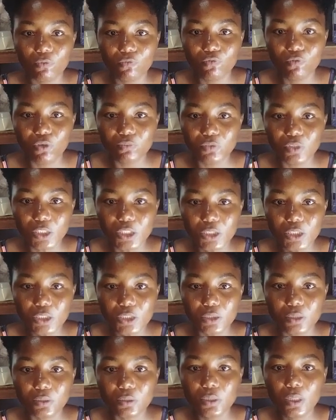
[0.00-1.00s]

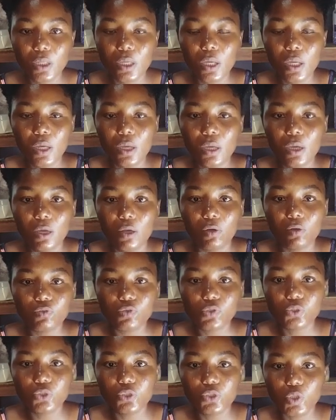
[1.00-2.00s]
formulation of
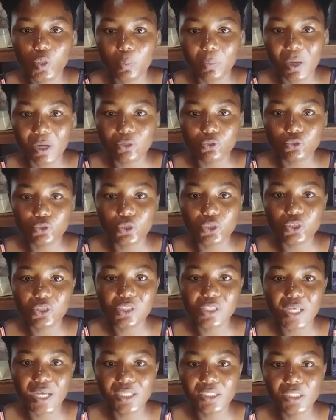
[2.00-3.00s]
sodium
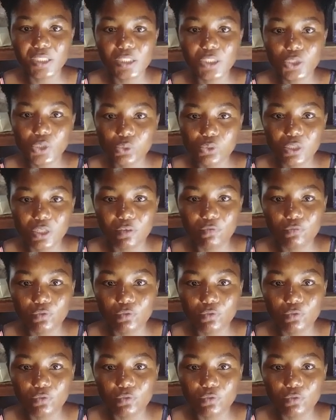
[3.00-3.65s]
hydroxide into the